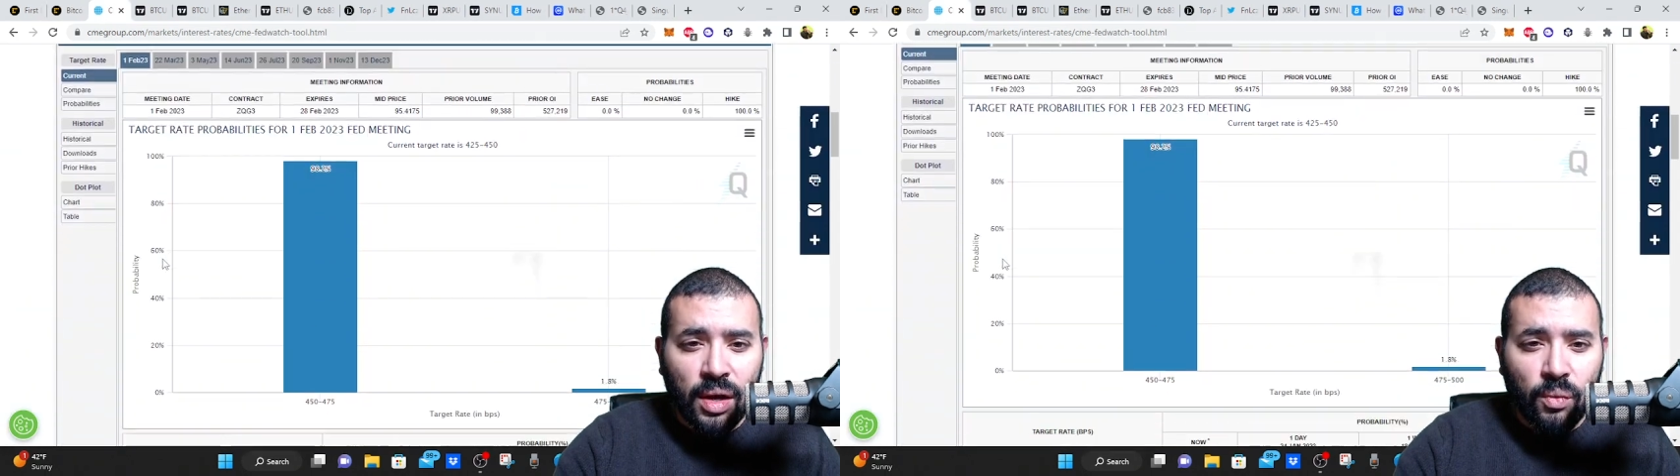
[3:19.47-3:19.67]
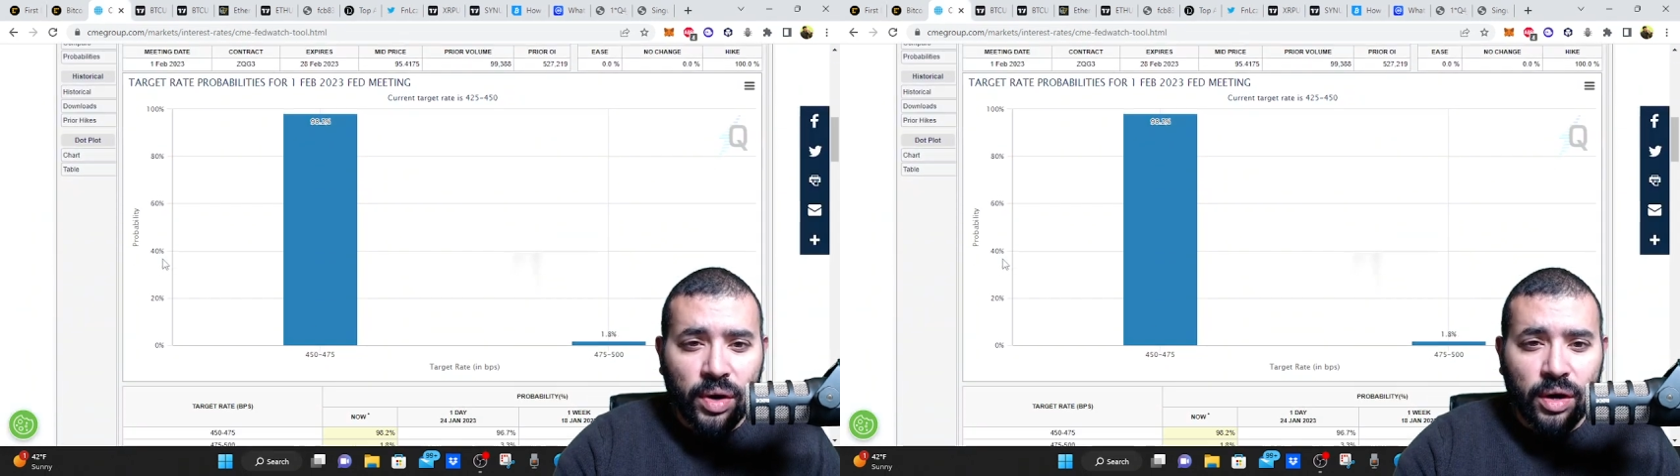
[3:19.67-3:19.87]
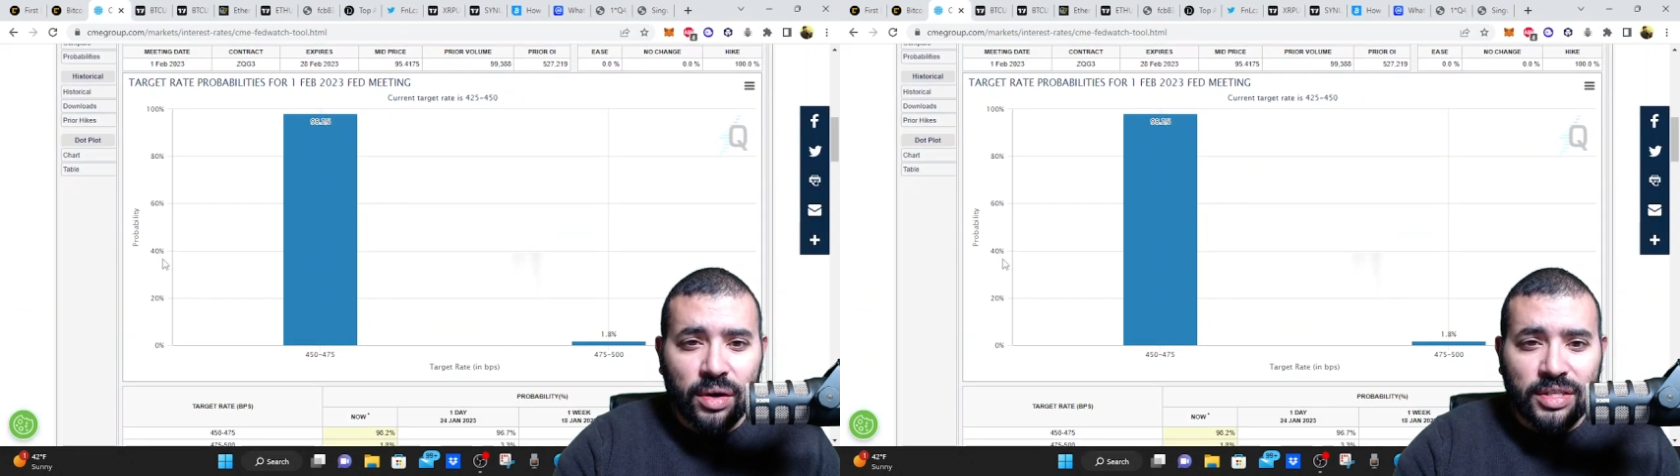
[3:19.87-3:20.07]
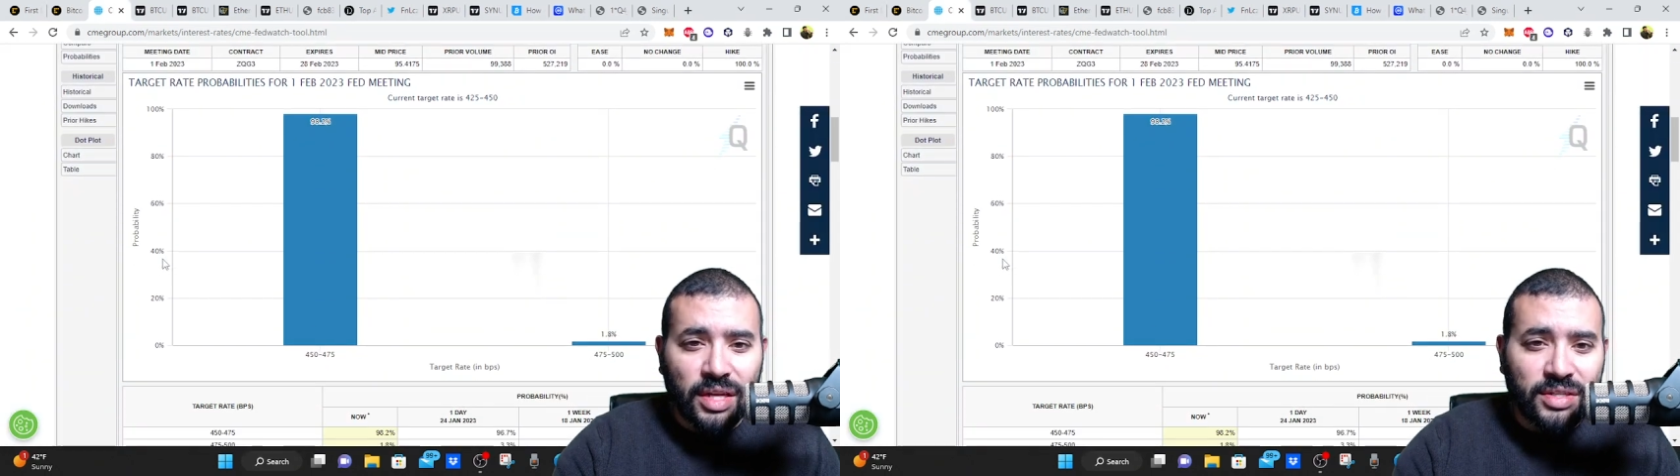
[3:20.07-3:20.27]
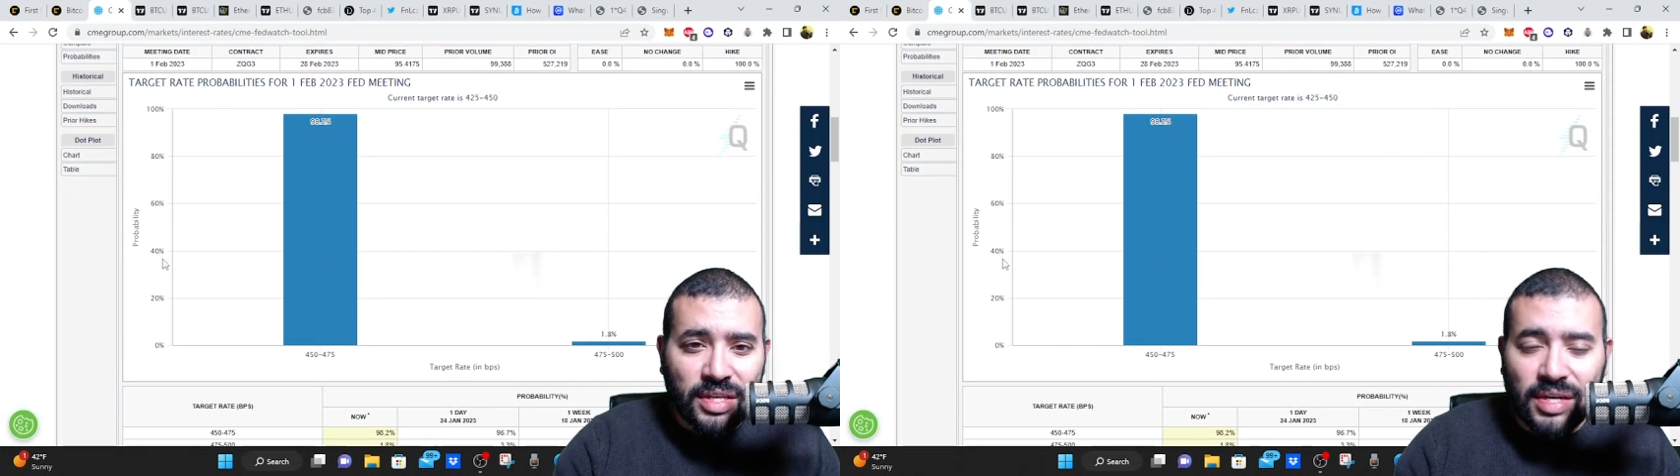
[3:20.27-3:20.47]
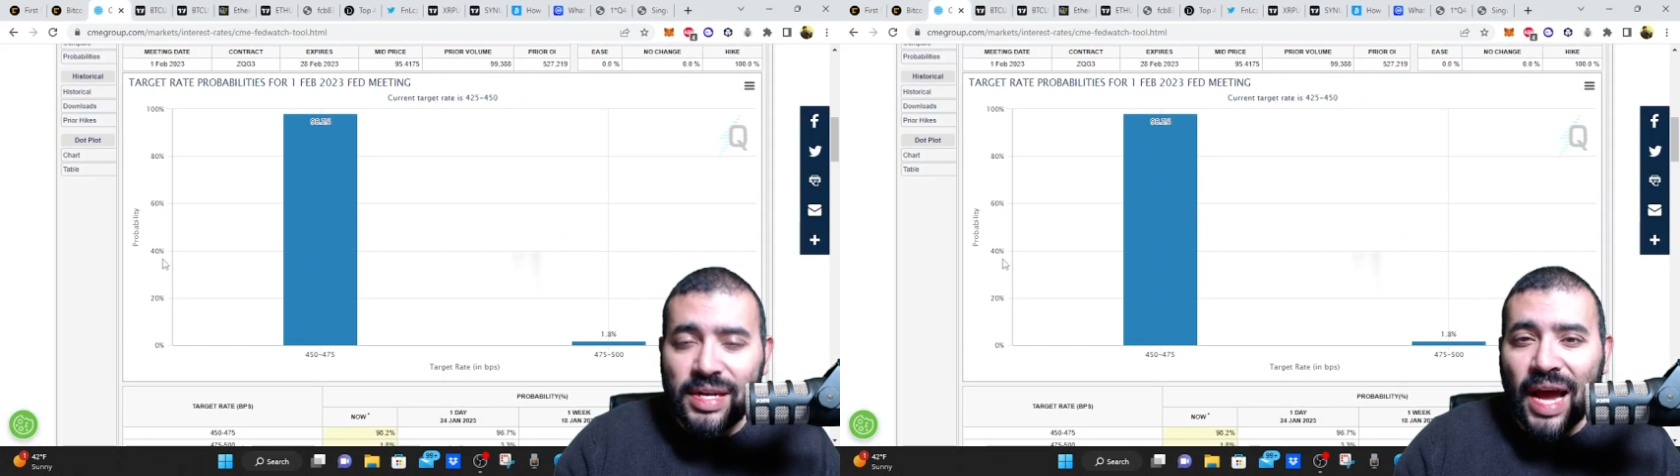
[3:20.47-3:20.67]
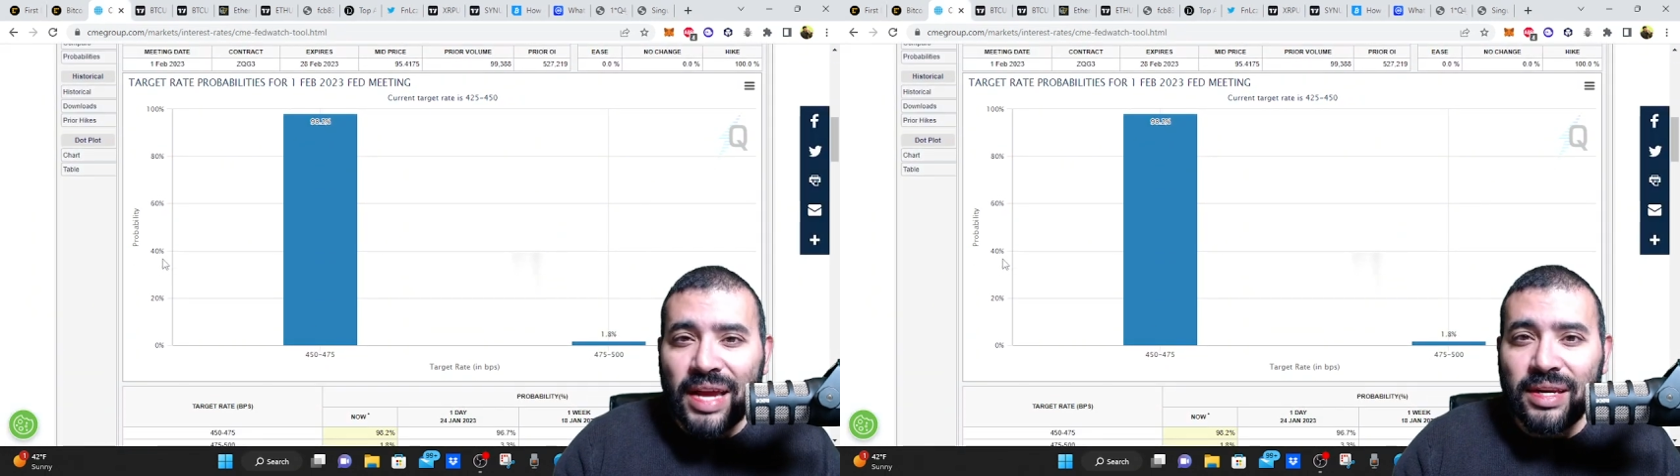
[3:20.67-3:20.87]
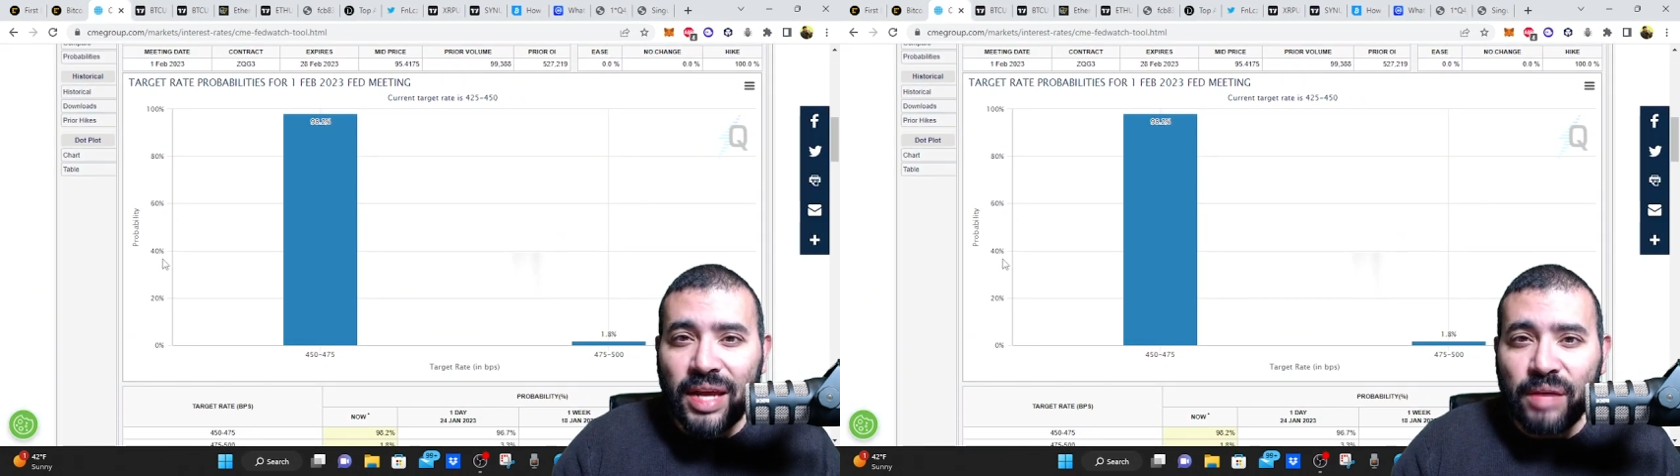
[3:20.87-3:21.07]
Where it says, says a
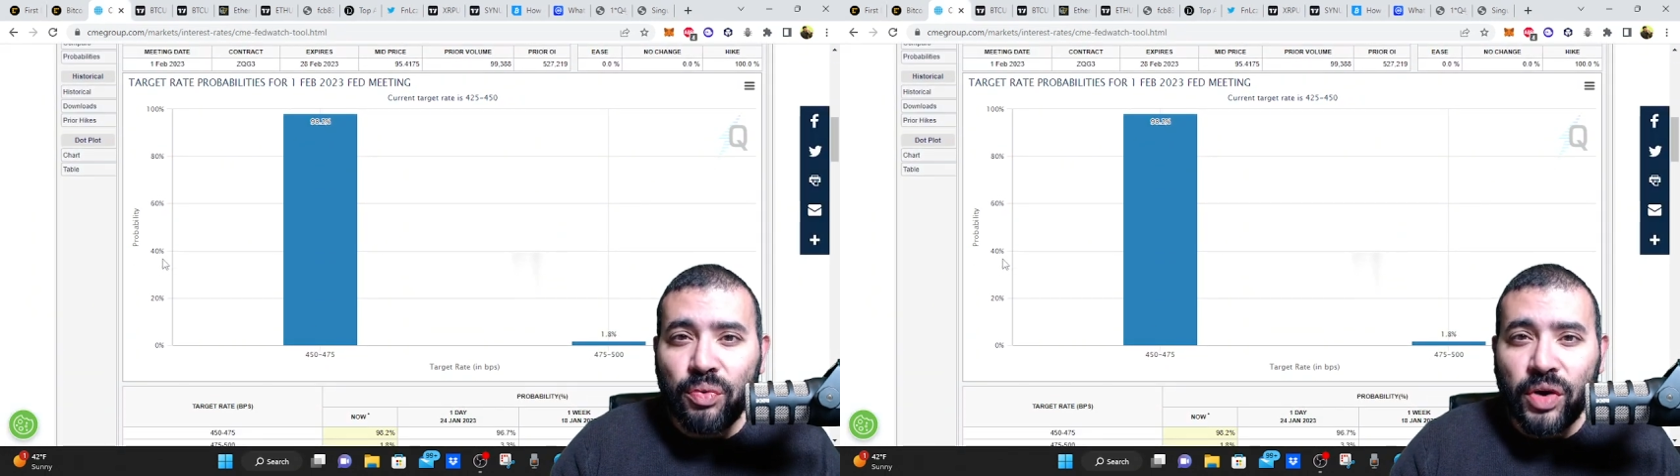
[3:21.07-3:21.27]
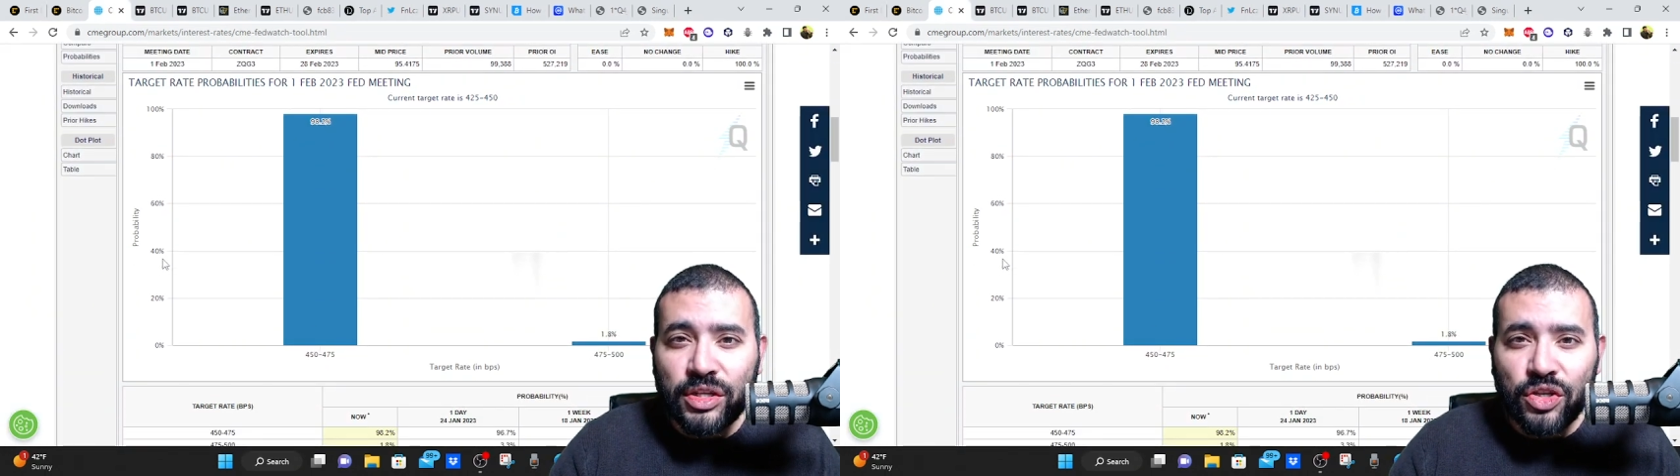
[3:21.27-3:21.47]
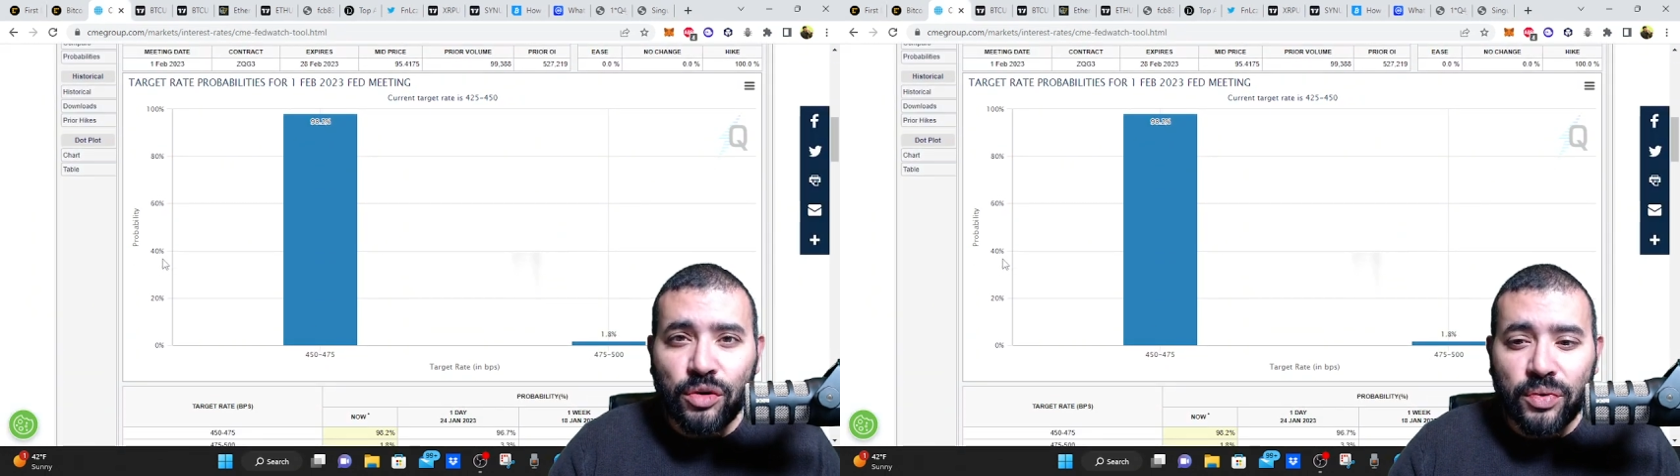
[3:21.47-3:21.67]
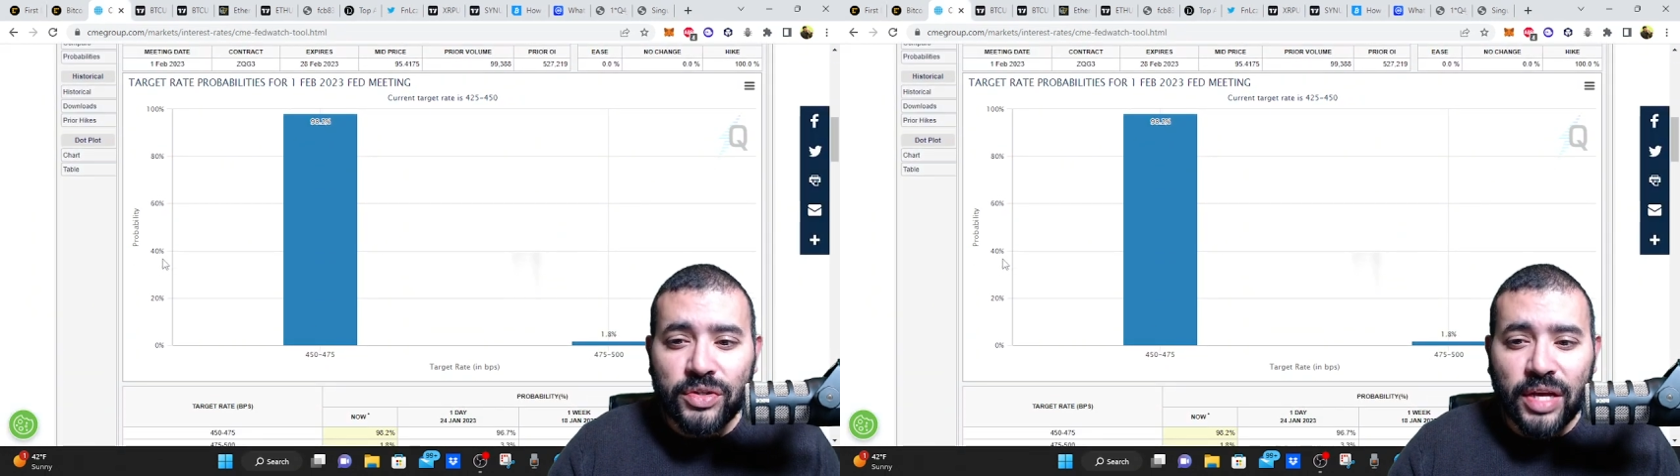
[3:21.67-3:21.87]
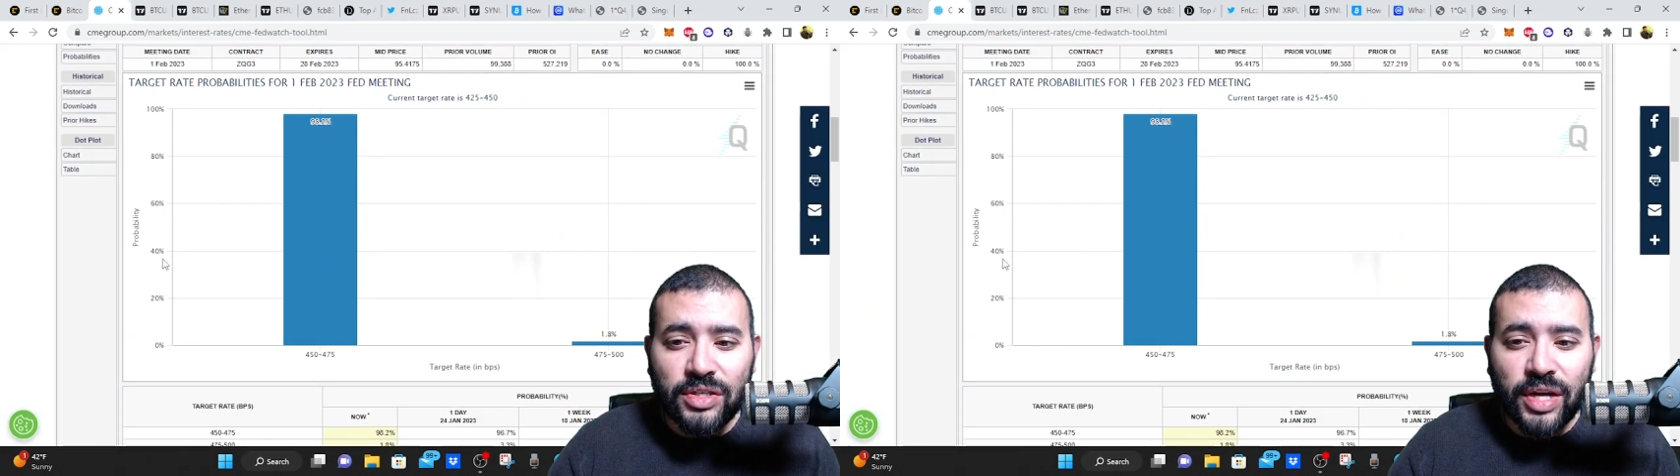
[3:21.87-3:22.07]
98.2%